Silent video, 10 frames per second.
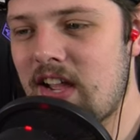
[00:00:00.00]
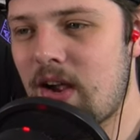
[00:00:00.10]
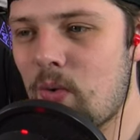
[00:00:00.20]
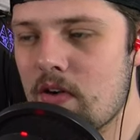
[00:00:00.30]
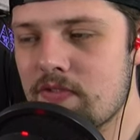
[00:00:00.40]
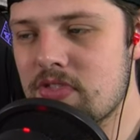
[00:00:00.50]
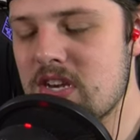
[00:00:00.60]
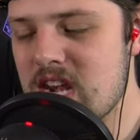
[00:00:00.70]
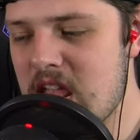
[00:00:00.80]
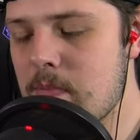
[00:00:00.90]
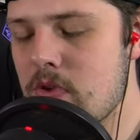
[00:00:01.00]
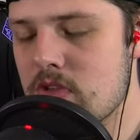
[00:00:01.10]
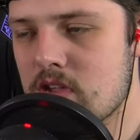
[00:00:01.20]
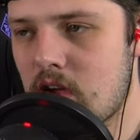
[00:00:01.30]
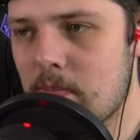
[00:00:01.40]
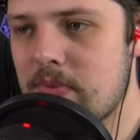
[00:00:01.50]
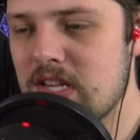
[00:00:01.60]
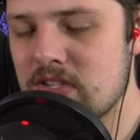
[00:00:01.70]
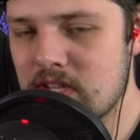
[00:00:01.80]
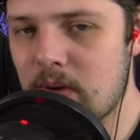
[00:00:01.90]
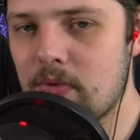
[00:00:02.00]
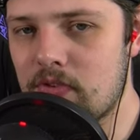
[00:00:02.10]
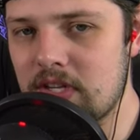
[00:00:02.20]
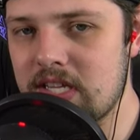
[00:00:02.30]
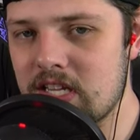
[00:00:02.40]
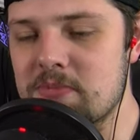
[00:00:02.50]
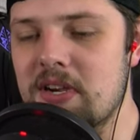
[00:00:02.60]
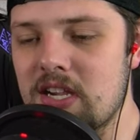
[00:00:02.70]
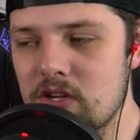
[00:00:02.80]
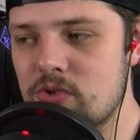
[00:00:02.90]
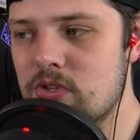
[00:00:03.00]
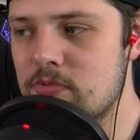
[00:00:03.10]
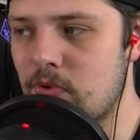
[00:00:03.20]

However, the name of the company is not what really gets my interest.